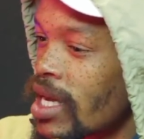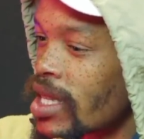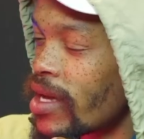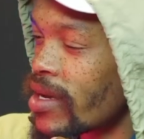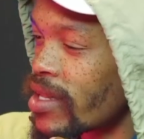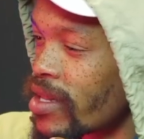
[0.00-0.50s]

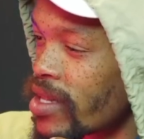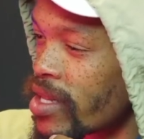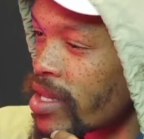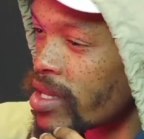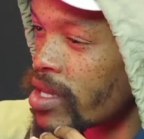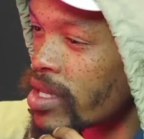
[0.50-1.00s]

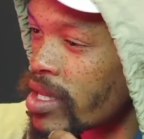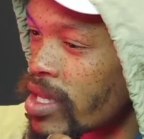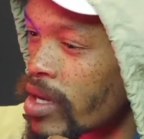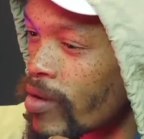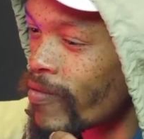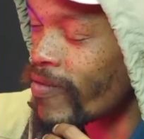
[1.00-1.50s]

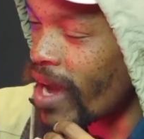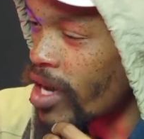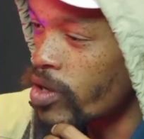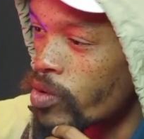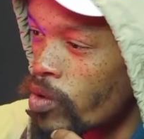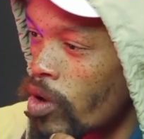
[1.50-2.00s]
the
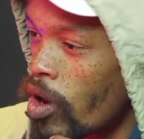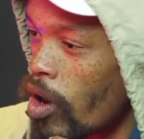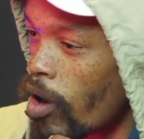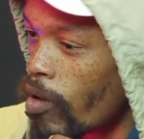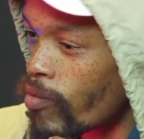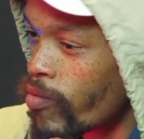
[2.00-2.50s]
value
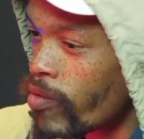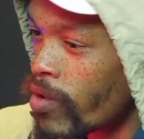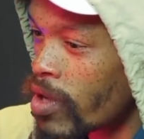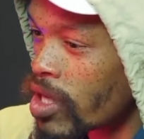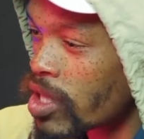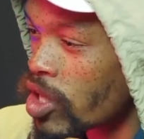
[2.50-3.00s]
of
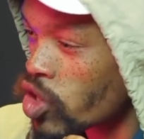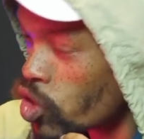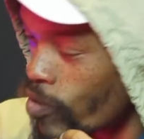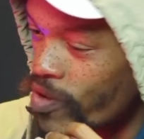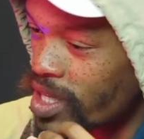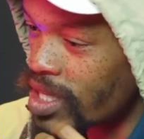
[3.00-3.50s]
the
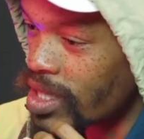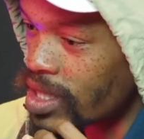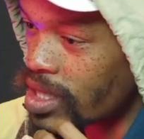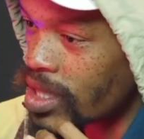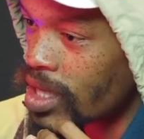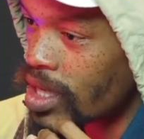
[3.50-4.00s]
services